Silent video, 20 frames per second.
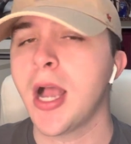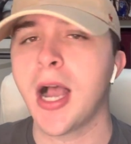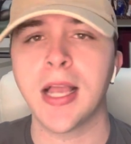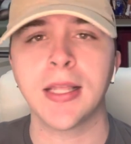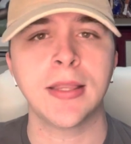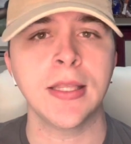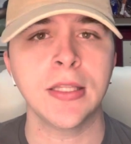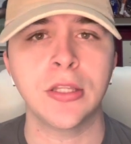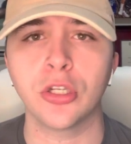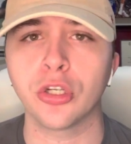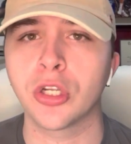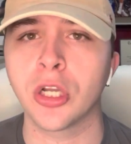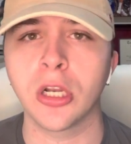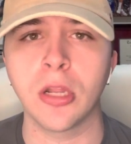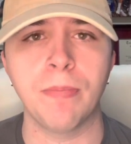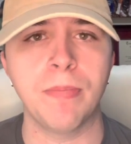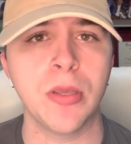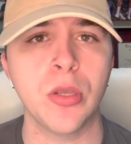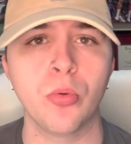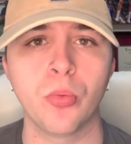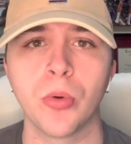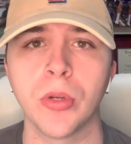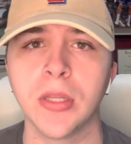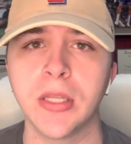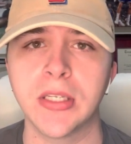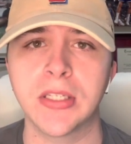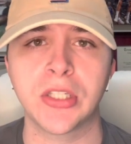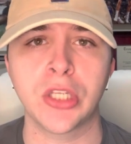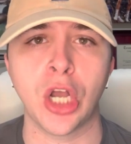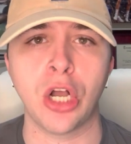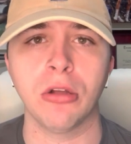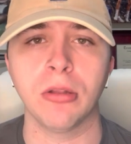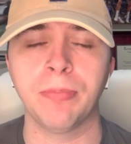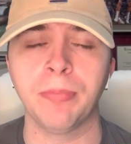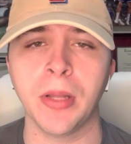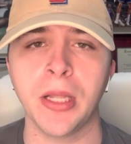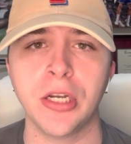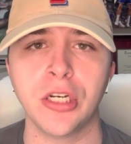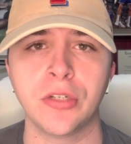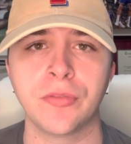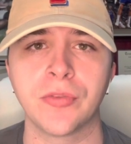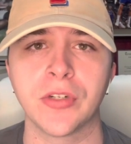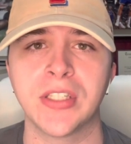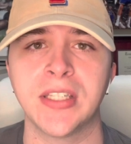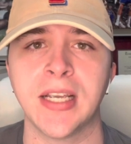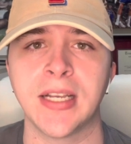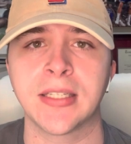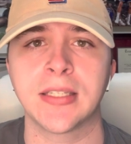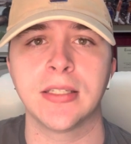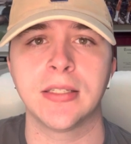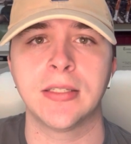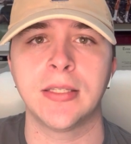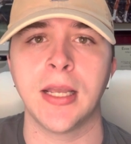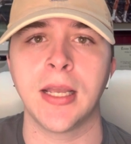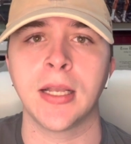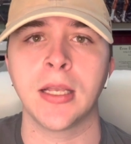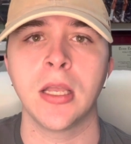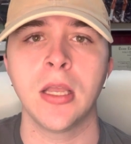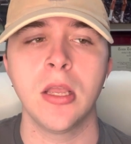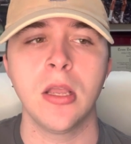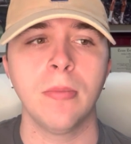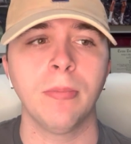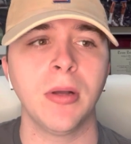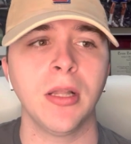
I think they're going to be really solid players for Texas Tech,